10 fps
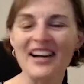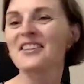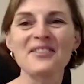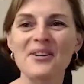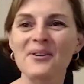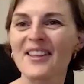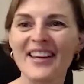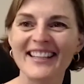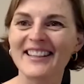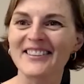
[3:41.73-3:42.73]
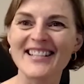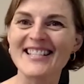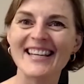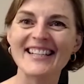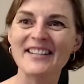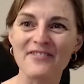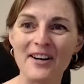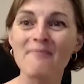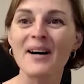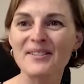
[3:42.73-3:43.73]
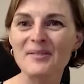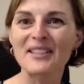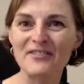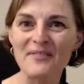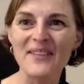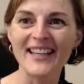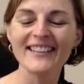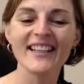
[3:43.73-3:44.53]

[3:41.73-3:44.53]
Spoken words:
I don't know where they get their insanity from, possibly from me.